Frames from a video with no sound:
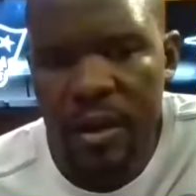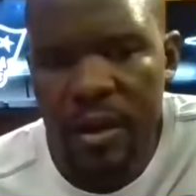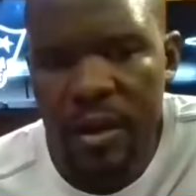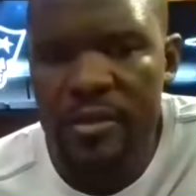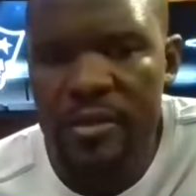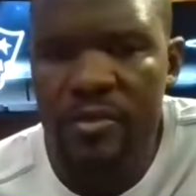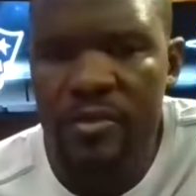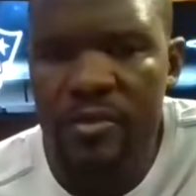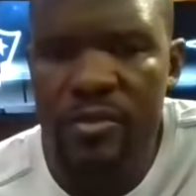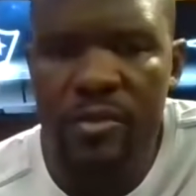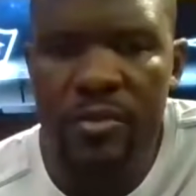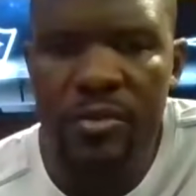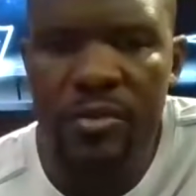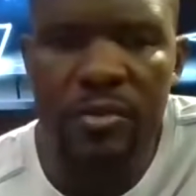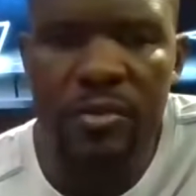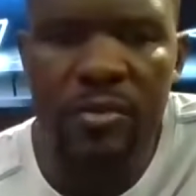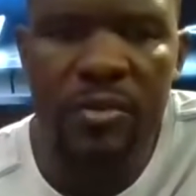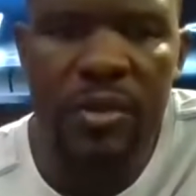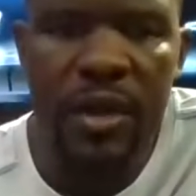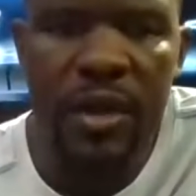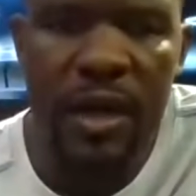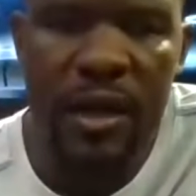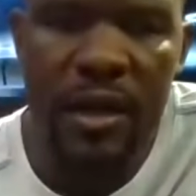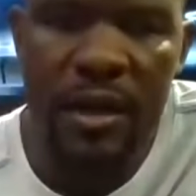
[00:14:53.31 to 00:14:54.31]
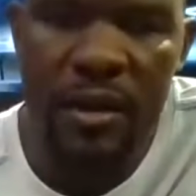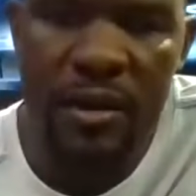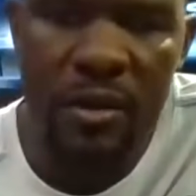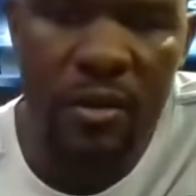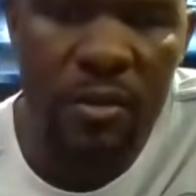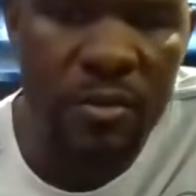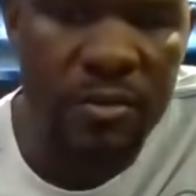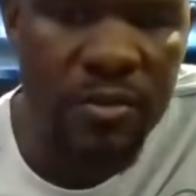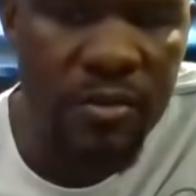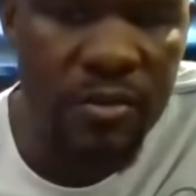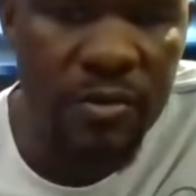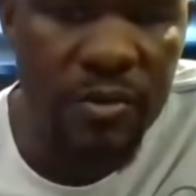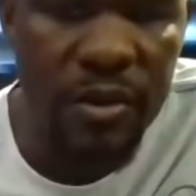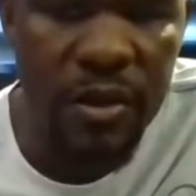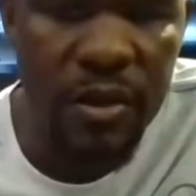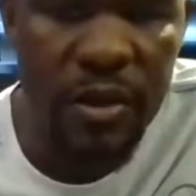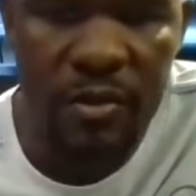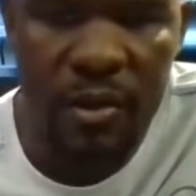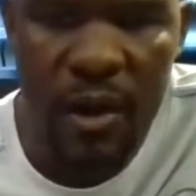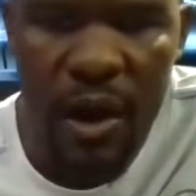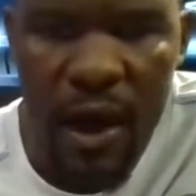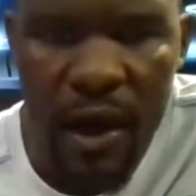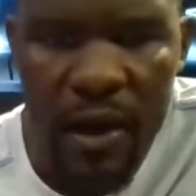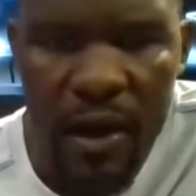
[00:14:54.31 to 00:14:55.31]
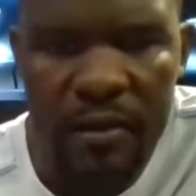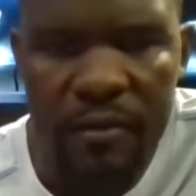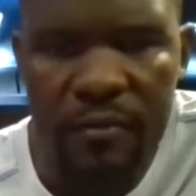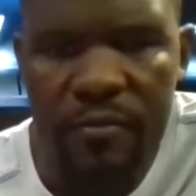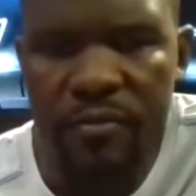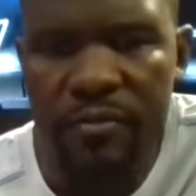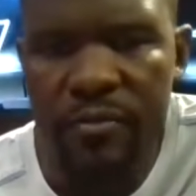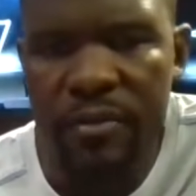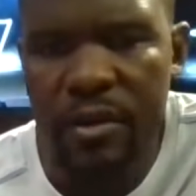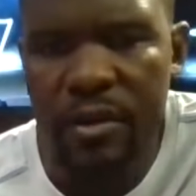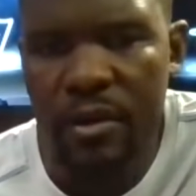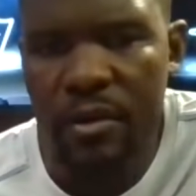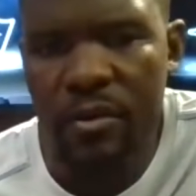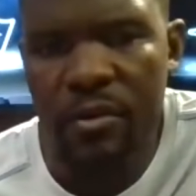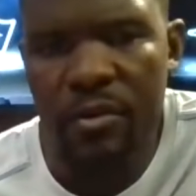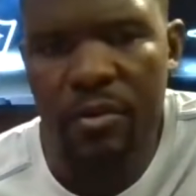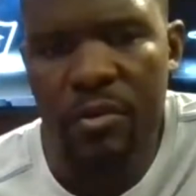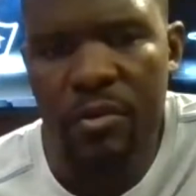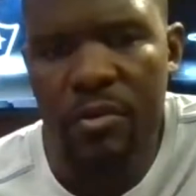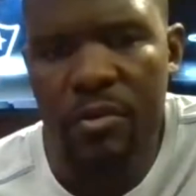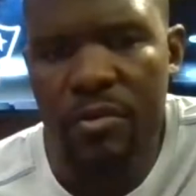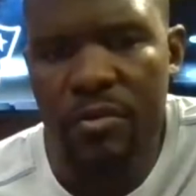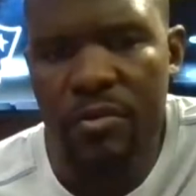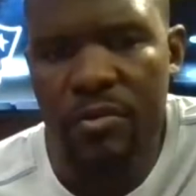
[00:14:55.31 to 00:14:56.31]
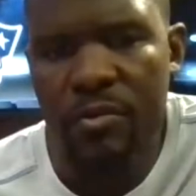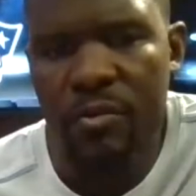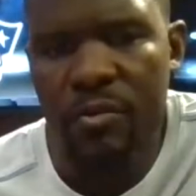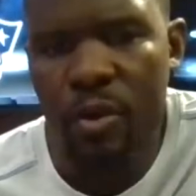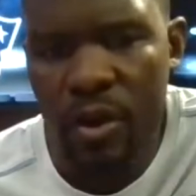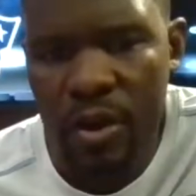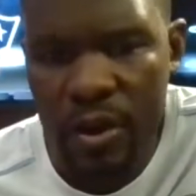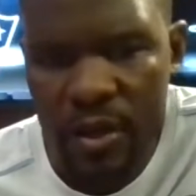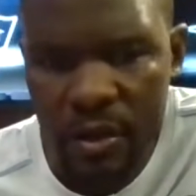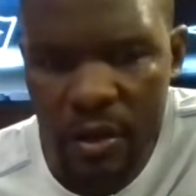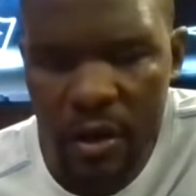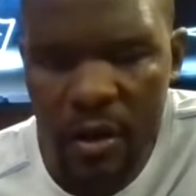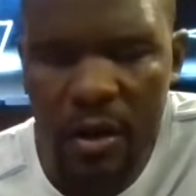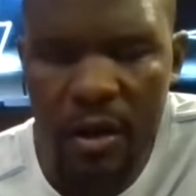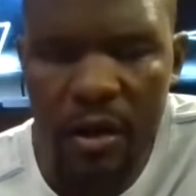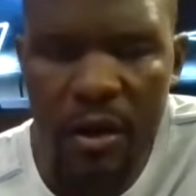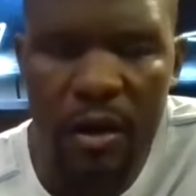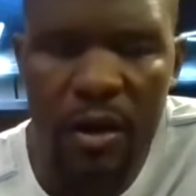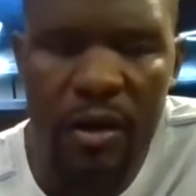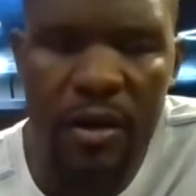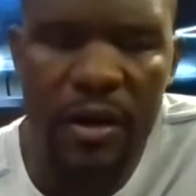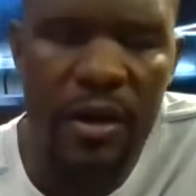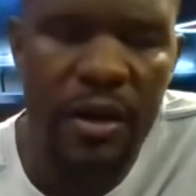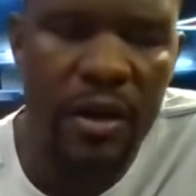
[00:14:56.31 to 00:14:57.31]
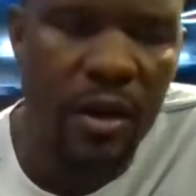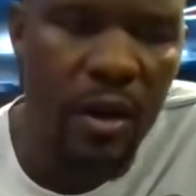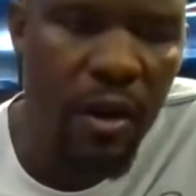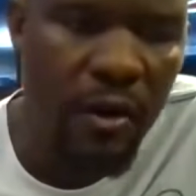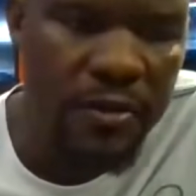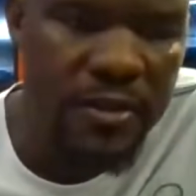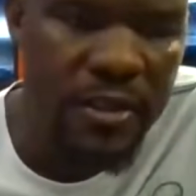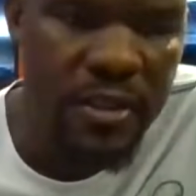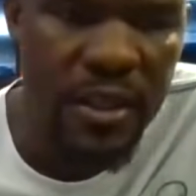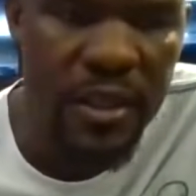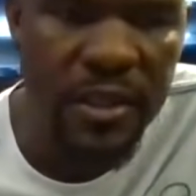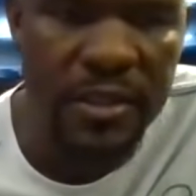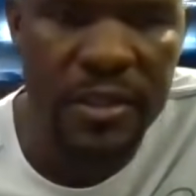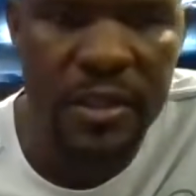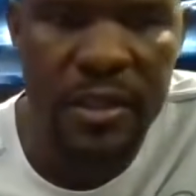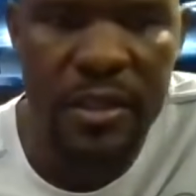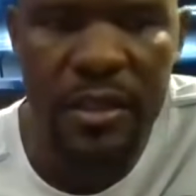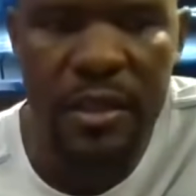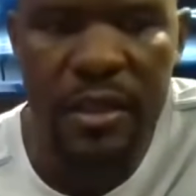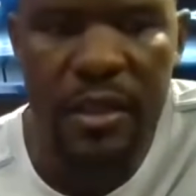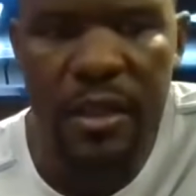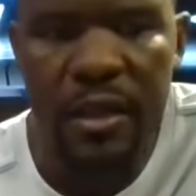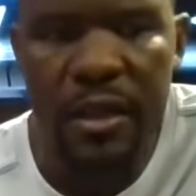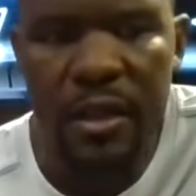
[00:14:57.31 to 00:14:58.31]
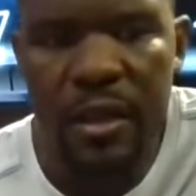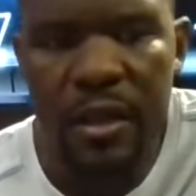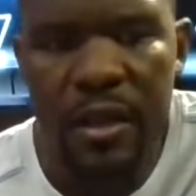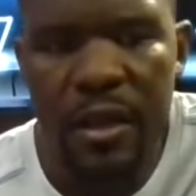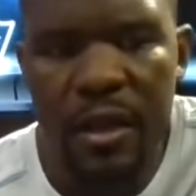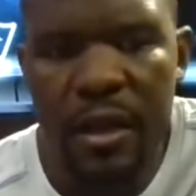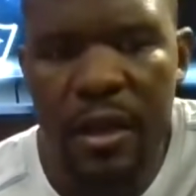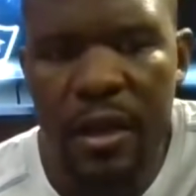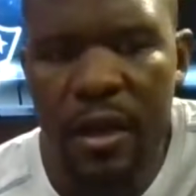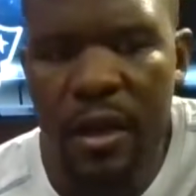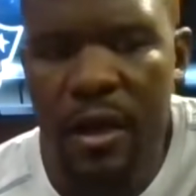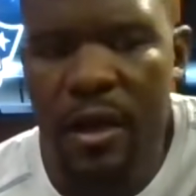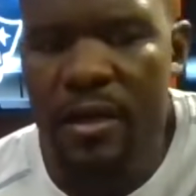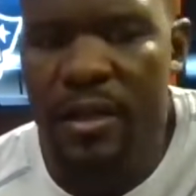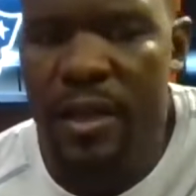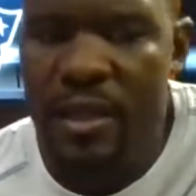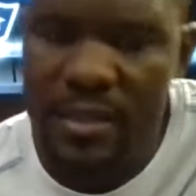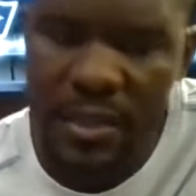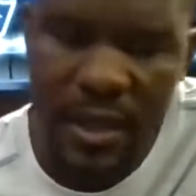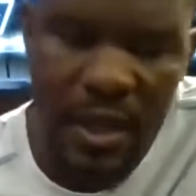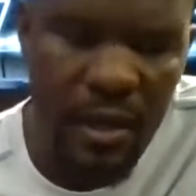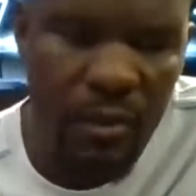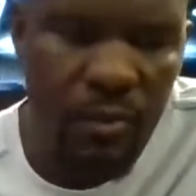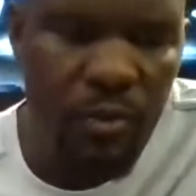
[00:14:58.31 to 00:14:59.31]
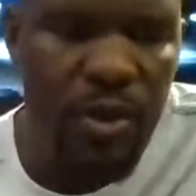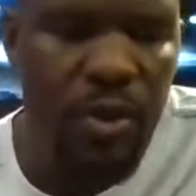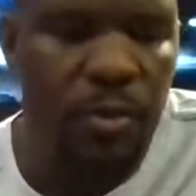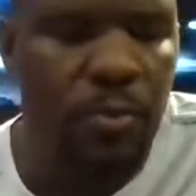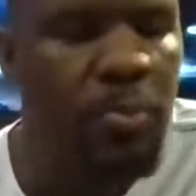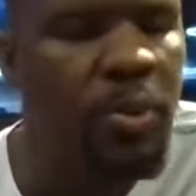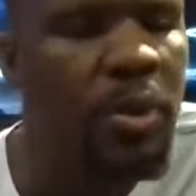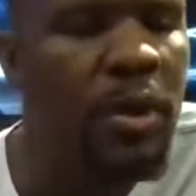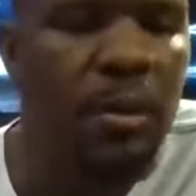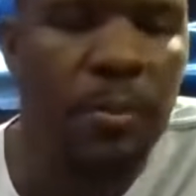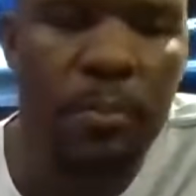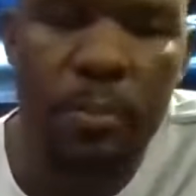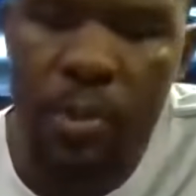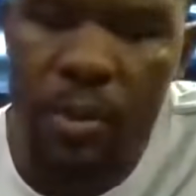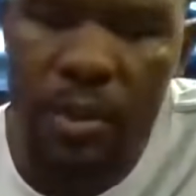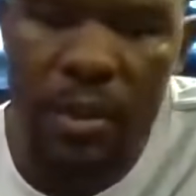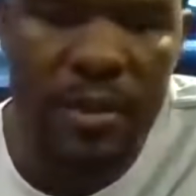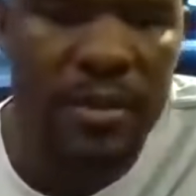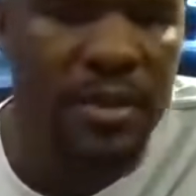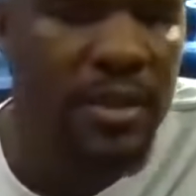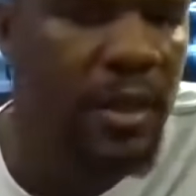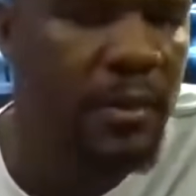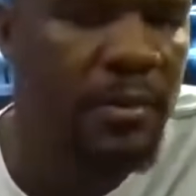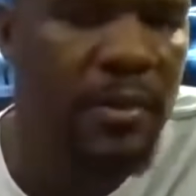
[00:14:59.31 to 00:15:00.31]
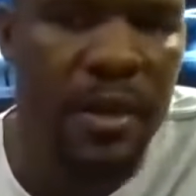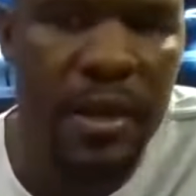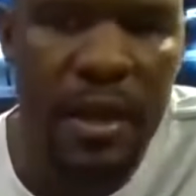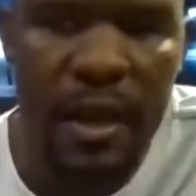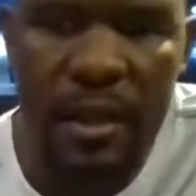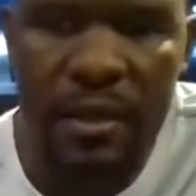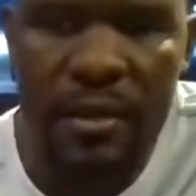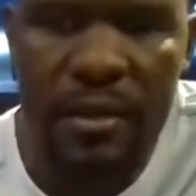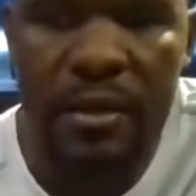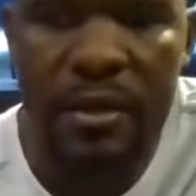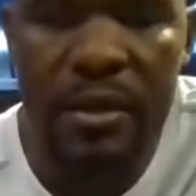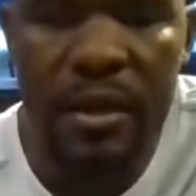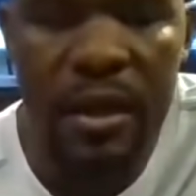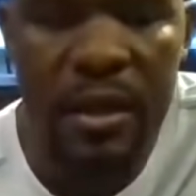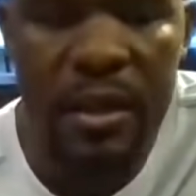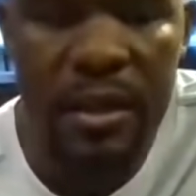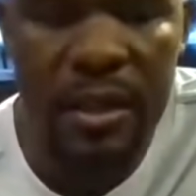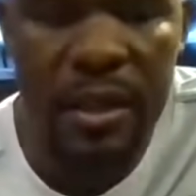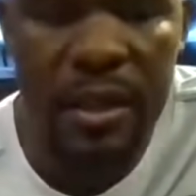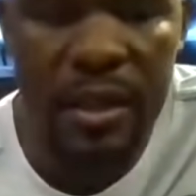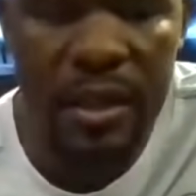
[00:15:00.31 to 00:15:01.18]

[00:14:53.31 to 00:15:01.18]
It's through kind of going through the grind of, working hard in the off season, that's kind of when you pull a team together. I think